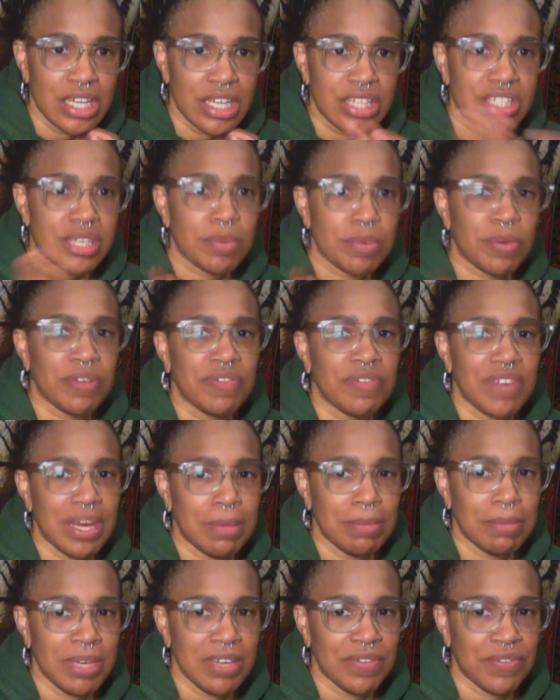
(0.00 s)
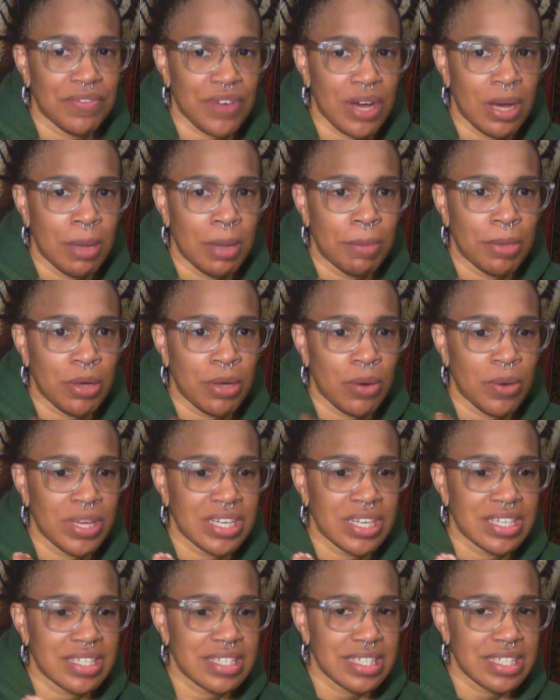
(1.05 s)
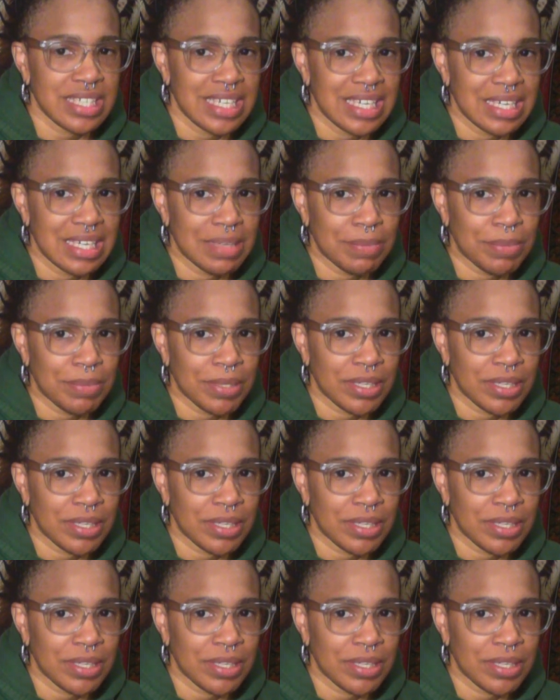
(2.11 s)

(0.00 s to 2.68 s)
to prevent me from going to sleep.